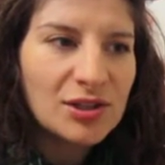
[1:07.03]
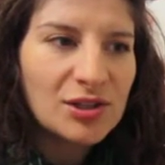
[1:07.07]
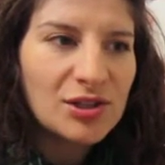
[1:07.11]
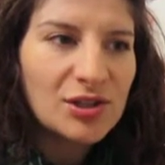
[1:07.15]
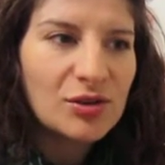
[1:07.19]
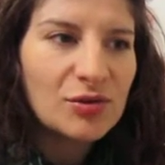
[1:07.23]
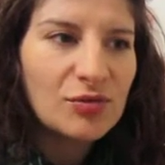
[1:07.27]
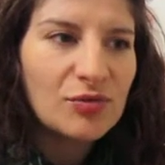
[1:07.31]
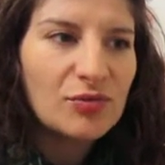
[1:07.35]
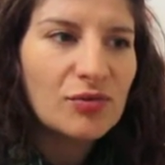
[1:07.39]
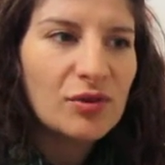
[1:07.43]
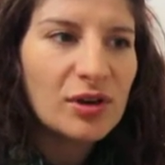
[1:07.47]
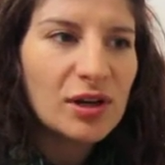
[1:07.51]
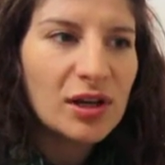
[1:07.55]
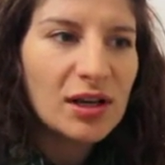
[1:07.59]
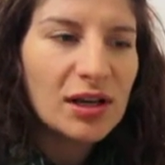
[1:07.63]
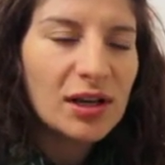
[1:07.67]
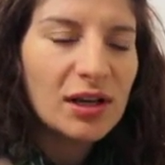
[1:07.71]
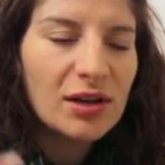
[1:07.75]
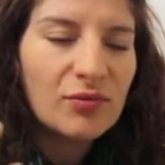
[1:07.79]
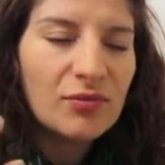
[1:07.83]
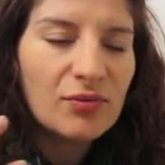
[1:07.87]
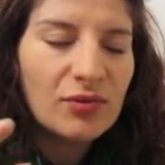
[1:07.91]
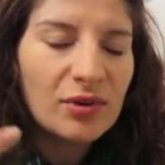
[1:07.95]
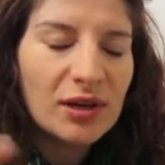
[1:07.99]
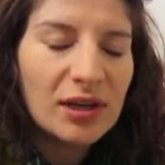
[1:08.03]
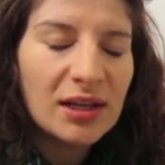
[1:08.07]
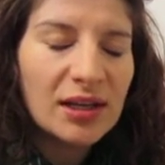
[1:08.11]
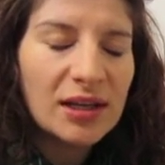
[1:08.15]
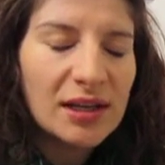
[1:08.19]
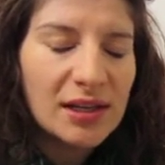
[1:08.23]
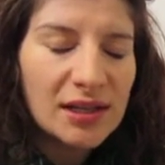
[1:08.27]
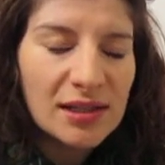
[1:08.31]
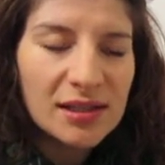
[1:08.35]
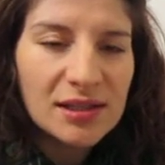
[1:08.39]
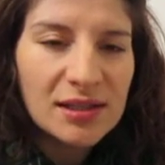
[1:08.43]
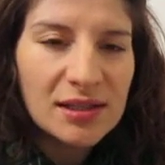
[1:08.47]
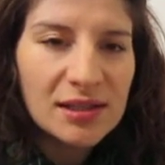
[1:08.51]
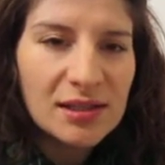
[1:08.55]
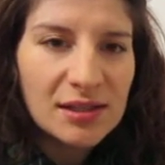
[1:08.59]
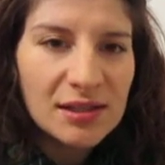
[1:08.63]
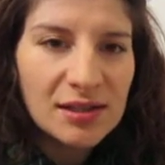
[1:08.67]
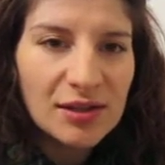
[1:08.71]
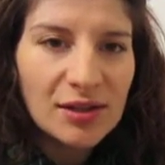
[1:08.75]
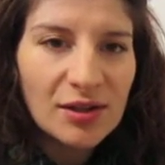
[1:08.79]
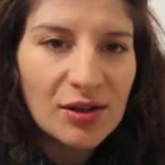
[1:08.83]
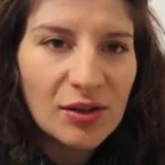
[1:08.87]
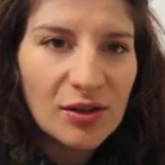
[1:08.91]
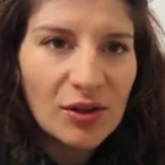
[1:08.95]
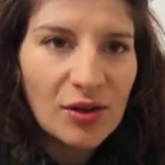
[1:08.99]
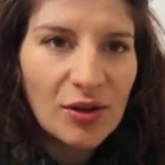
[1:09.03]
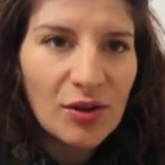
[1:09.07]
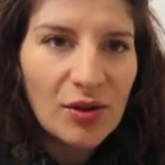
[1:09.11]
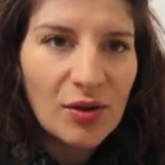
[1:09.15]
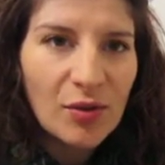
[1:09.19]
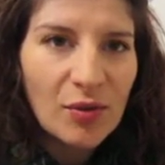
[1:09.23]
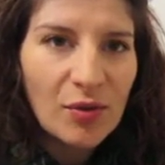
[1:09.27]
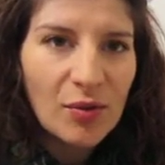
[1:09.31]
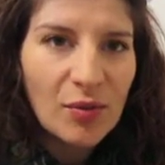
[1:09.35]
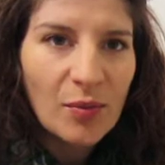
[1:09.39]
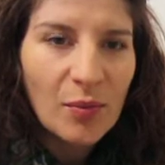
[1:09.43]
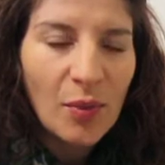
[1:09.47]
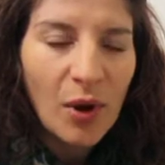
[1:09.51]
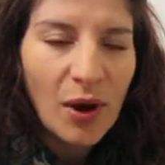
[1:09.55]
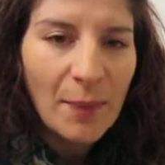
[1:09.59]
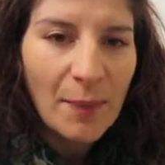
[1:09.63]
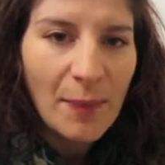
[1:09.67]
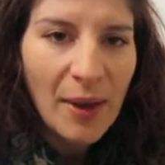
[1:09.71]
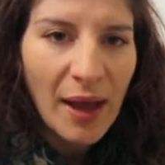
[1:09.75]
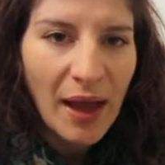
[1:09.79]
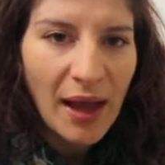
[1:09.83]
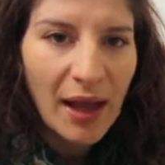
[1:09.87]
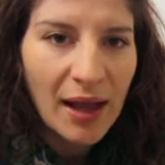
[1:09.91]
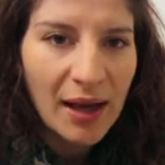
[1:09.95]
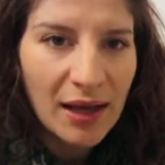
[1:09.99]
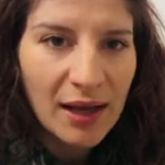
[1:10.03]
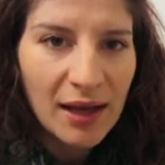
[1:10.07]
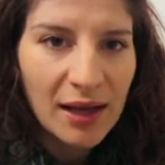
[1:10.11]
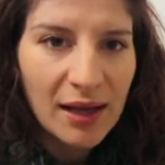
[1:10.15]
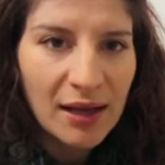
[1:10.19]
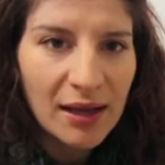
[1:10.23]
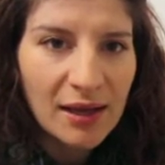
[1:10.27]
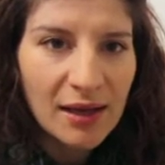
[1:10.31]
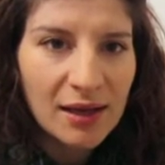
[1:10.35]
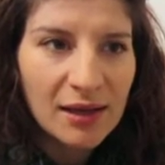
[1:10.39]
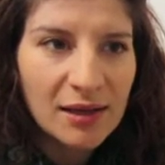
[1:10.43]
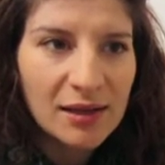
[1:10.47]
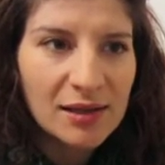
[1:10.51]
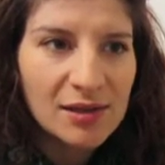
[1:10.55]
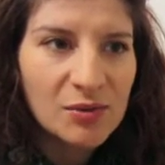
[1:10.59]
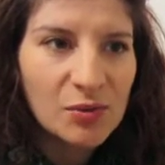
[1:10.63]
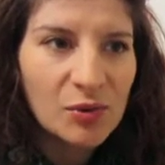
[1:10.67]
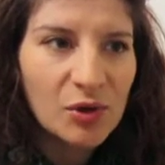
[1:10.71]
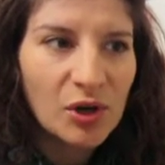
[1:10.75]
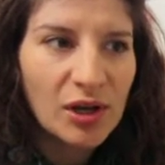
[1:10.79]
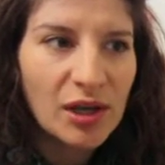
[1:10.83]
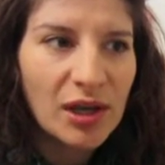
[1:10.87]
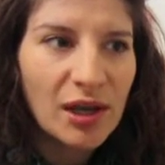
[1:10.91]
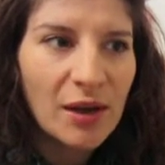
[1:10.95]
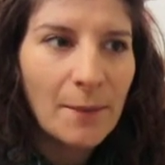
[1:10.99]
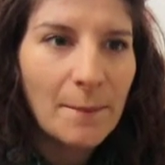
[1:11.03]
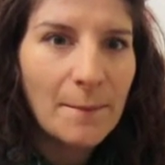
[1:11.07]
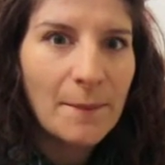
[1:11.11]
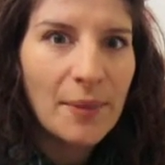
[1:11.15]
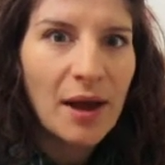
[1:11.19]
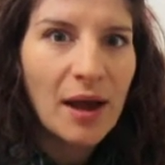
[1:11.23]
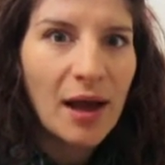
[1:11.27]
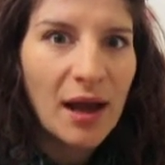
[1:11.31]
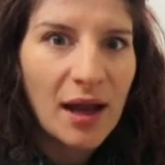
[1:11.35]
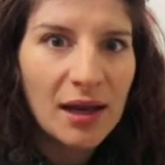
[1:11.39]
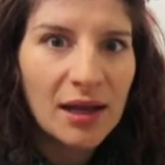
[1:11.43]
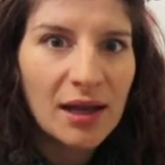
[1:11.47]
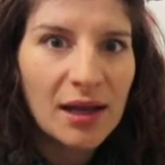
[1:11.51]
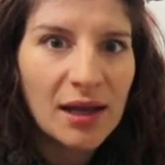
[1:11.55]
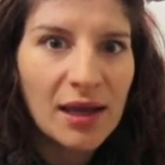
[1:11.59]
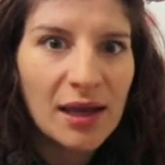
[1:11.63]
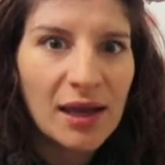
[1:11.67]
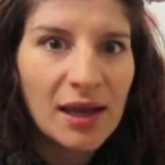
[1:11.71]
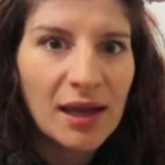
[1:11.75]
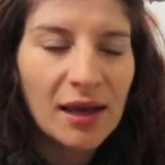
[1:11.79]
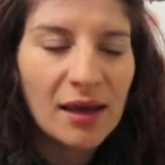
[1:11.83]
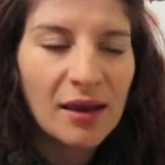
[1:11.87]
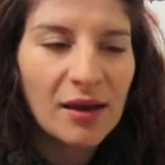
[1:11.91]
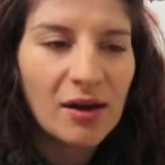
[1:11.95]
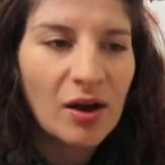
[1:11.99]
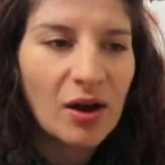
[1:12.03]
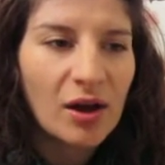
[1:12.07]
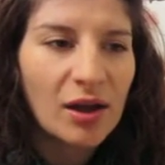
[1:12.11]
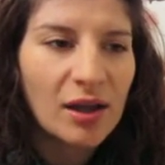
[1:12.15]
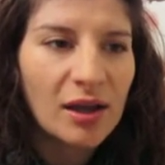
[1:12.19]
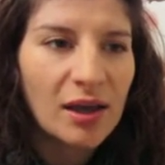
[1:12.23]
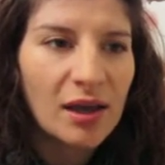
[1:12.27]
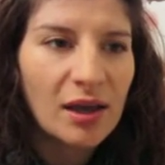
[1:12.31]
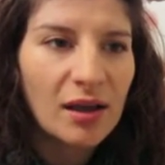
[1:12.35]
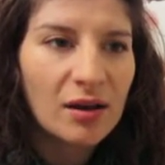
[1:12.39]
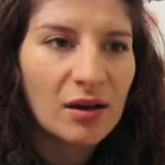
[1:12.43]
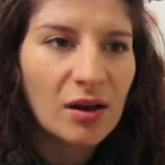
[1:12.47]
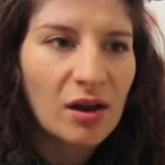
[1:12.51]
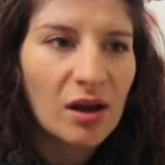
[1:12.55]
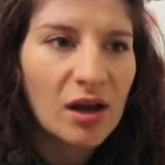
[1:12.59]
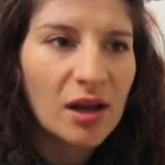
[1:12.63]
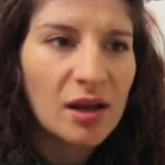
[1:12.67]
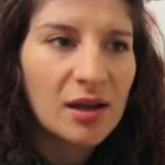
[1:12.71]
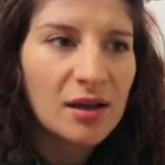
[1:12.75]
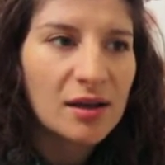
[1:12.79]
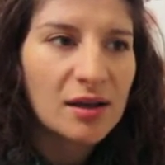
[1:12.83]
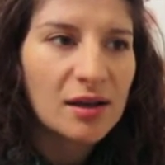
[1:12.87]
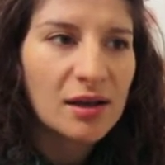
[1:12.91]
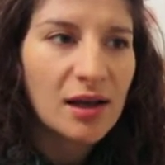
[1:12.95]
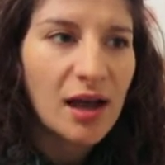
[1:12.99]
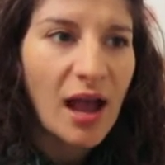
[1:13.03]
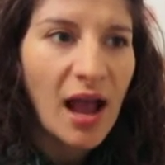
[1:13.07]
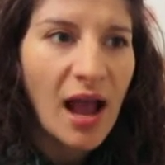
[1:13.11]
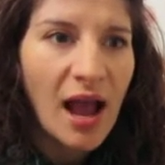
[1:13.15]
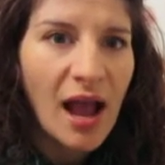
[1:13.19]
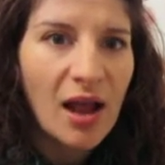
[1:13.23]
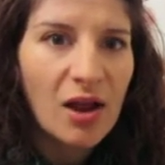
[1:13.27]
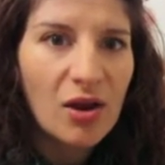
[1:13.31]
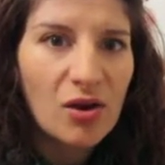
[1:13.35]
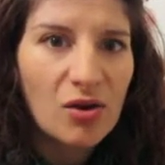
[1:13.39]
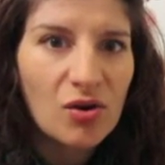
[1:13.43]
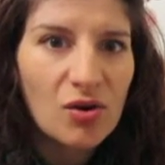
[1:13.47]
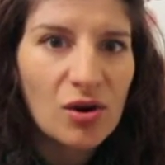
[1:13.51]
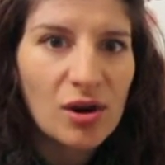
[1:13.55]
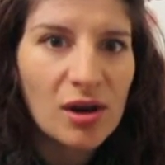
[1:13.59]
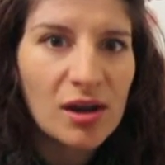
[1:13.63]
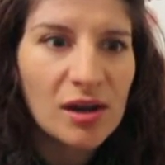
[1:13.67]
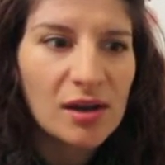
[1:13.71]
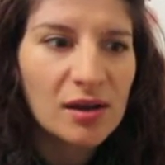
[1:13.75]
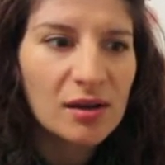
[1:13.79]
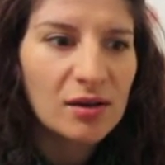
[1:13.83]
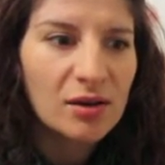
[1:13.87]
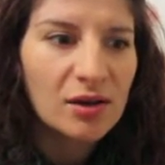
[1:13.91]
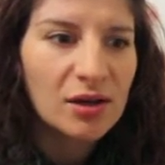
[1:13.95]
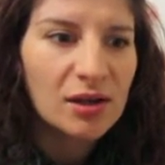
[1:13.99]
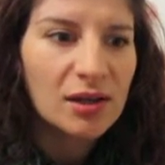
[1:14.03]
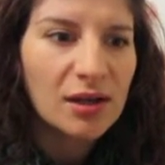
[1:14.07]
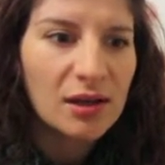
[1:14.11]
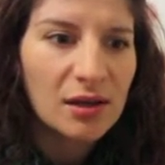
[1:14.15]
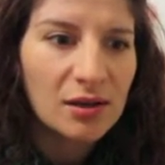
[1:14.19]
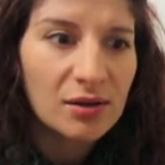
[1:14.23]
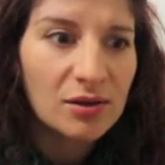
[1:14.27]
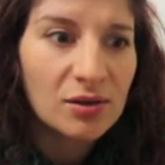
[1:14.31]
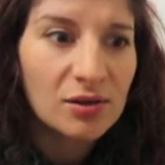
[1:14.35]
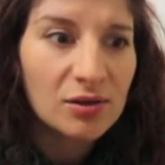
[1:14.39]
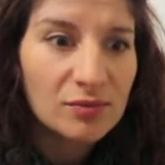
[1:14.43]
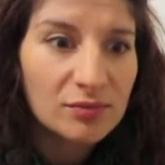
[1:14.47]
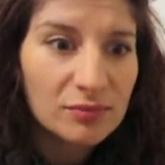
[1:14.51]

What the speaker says: really release my panic, because when I get panicky I get like angry and I get